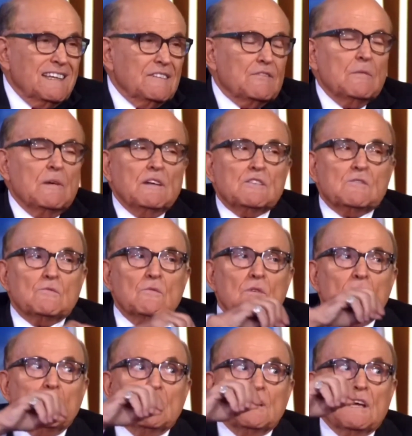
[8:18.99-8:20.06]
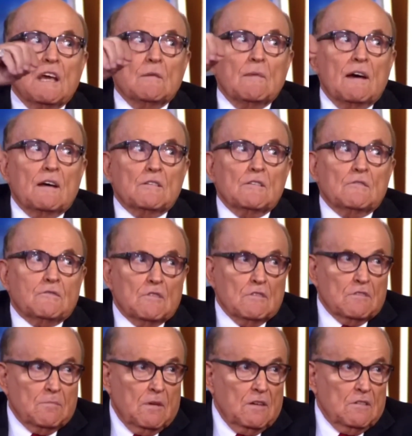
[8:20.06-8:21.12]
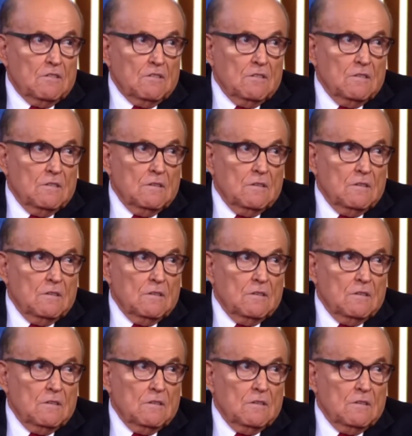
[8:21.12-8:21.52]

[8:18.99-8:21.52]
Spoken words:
information came out in the first place.